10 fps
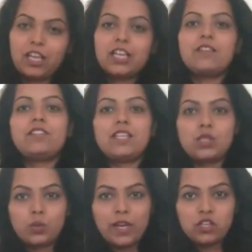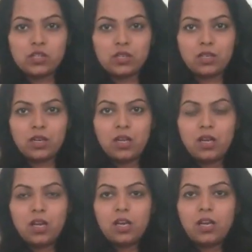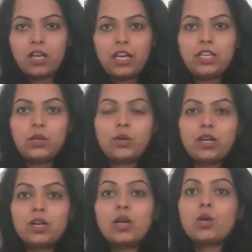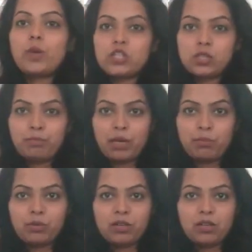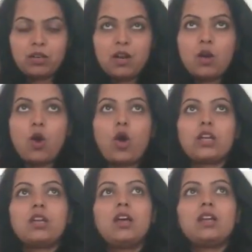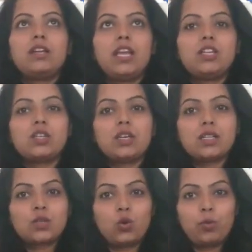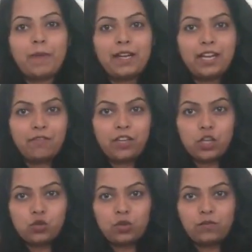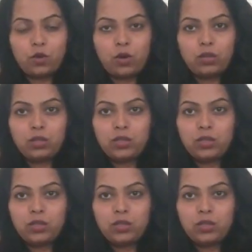If there is a question in your question paper on nature, scope and definition of law,